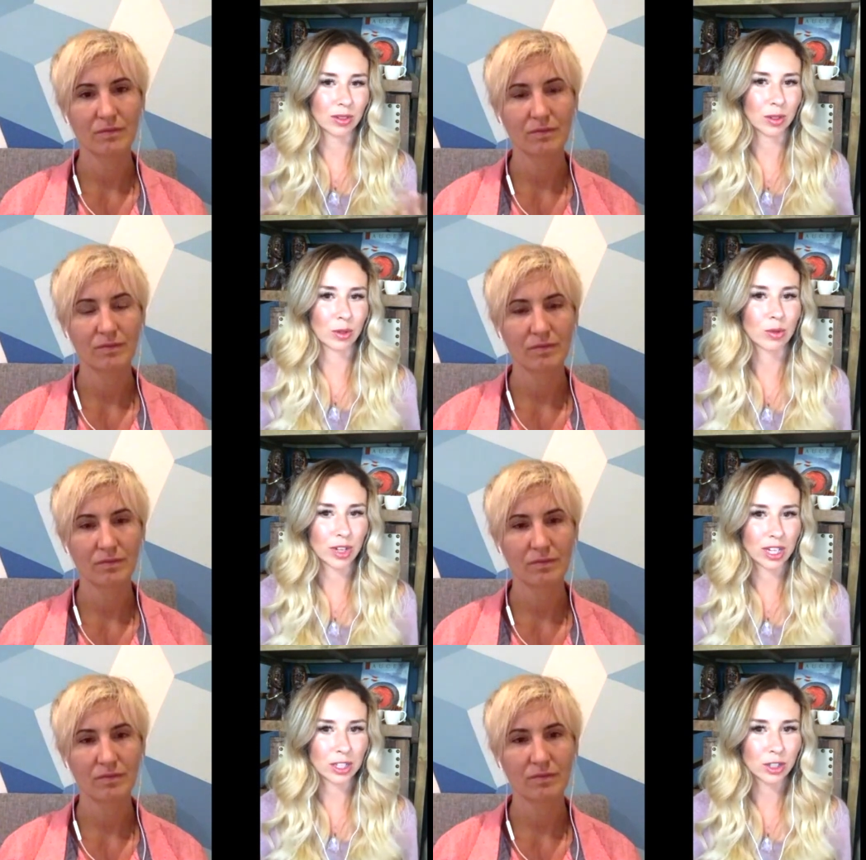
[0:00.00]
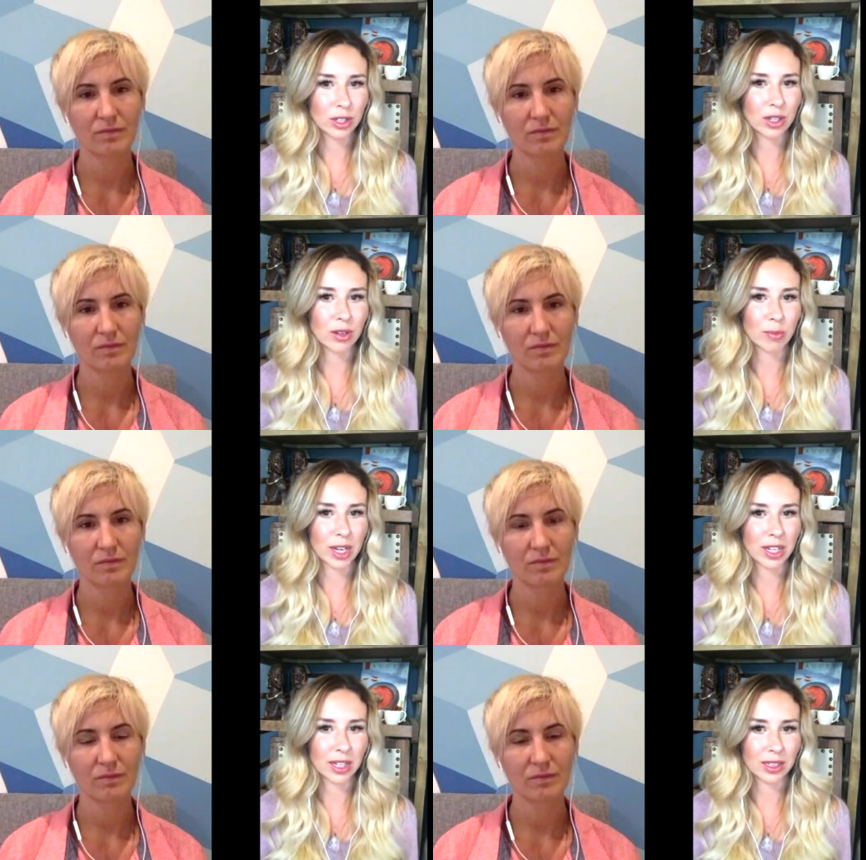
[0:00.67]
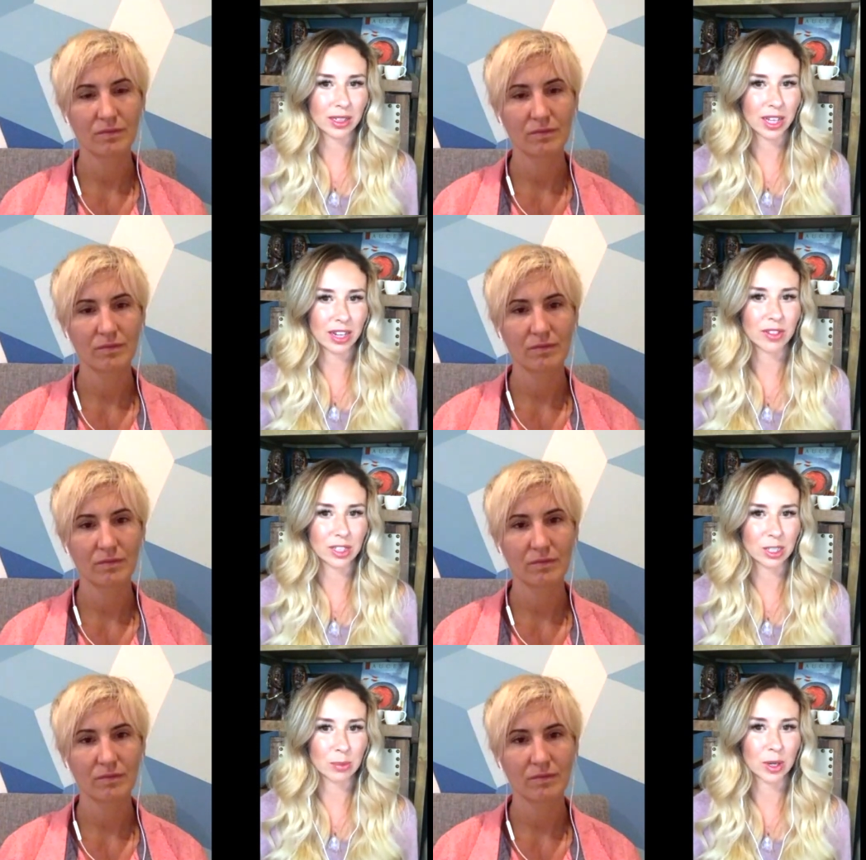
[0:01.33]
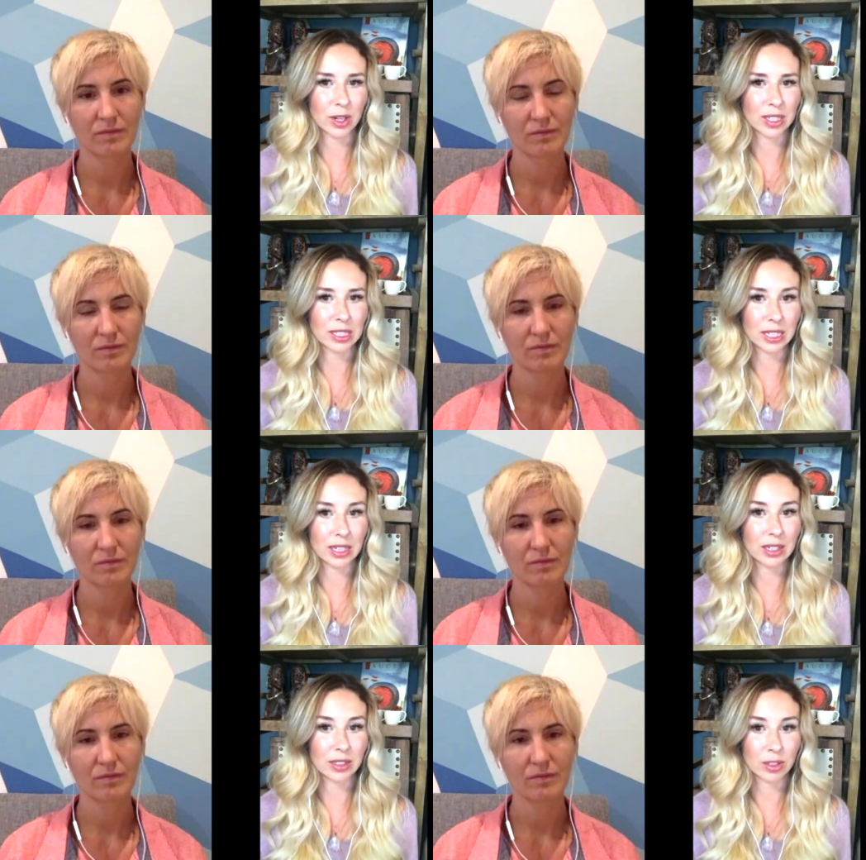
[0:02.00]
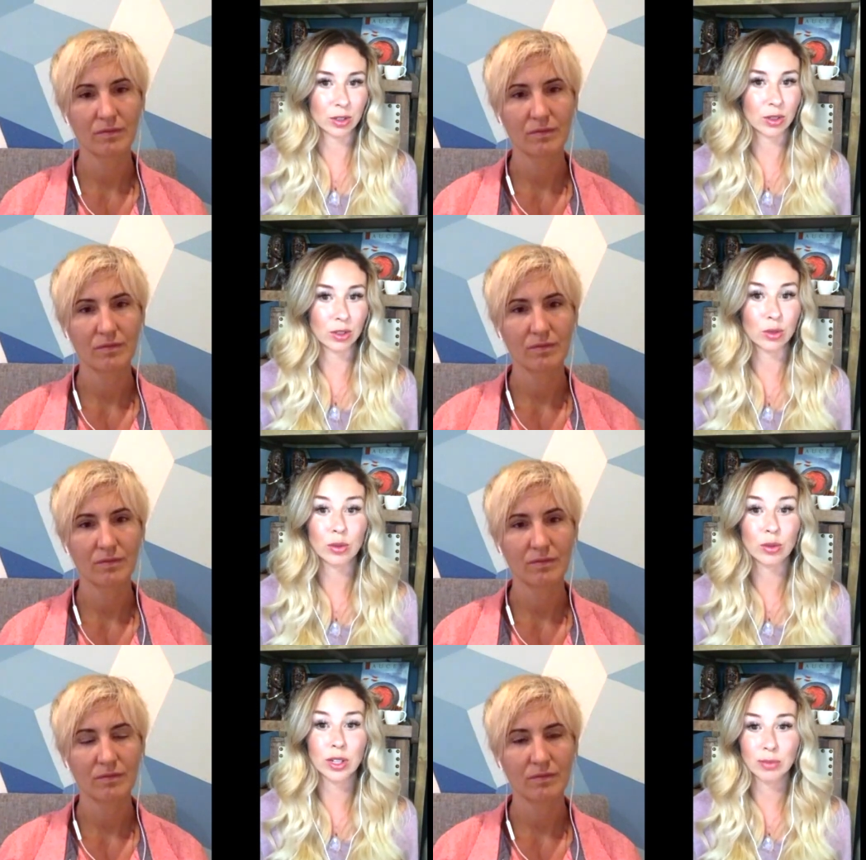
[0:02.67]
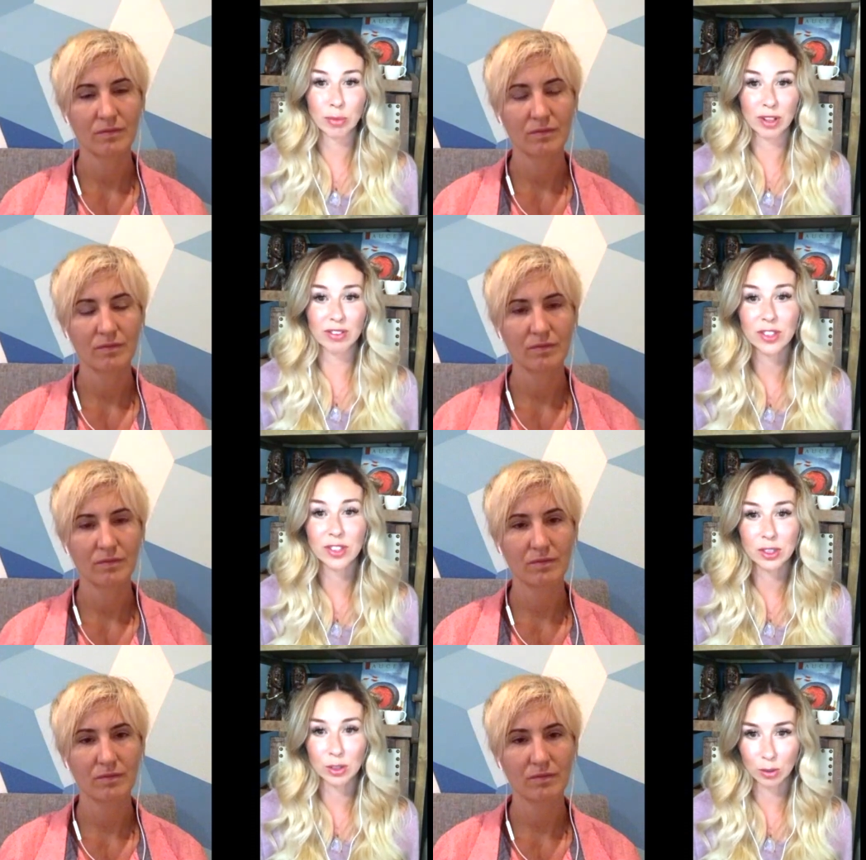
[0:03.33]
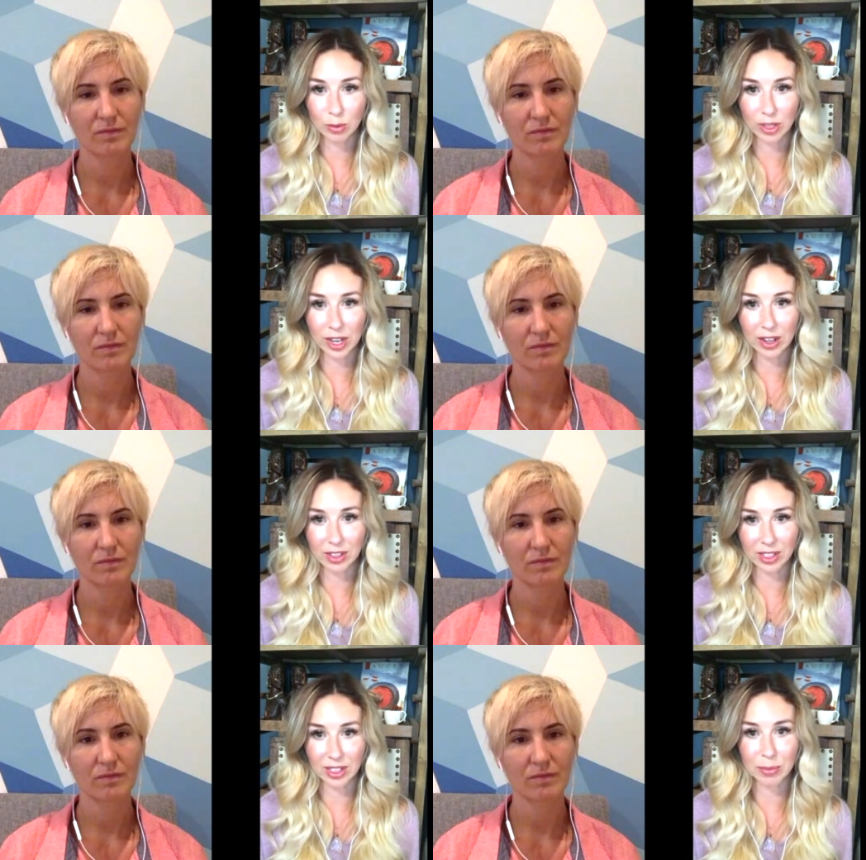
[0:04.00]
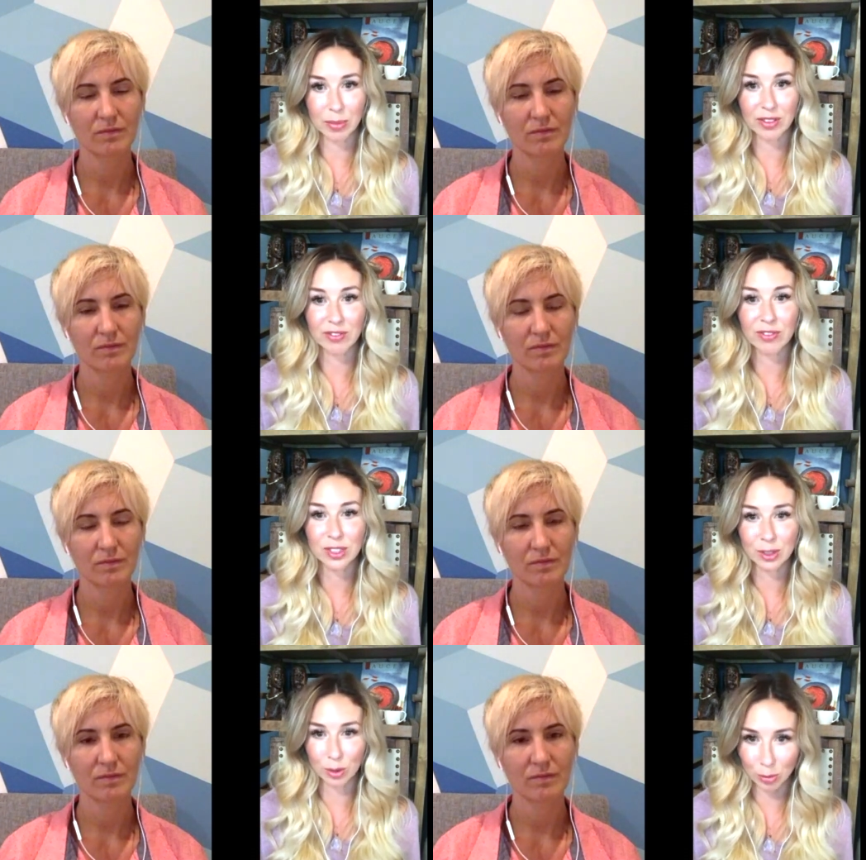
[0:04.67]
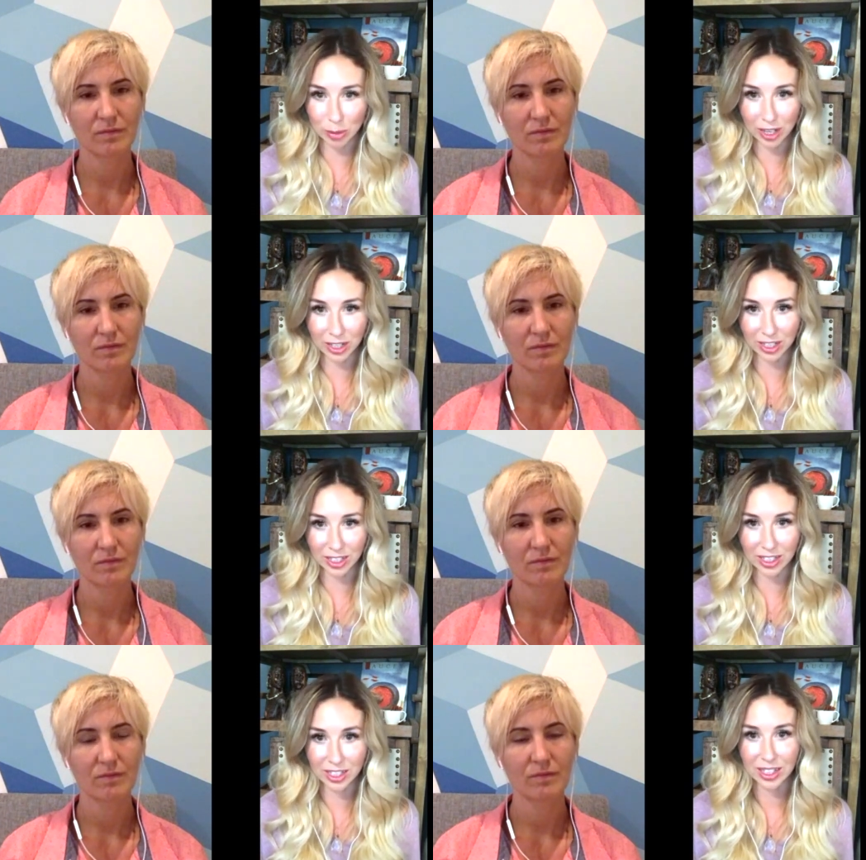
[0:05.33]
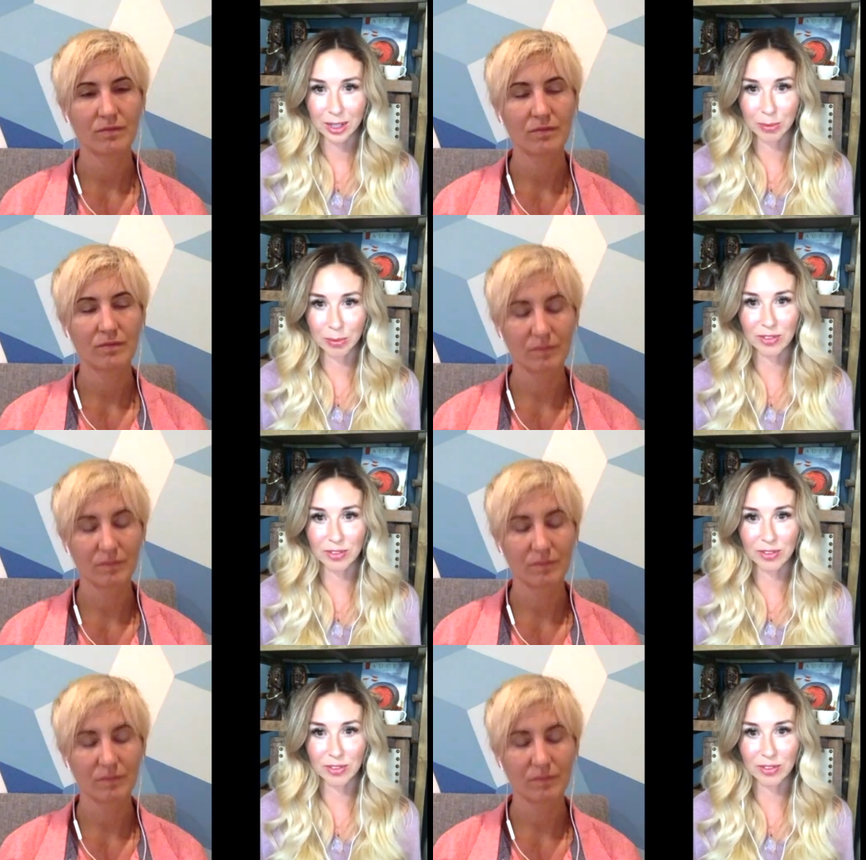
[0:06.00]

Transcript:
Speaker 1: the creation of my life experience to the degree of my physical reality, my physical body, and mm-hmm.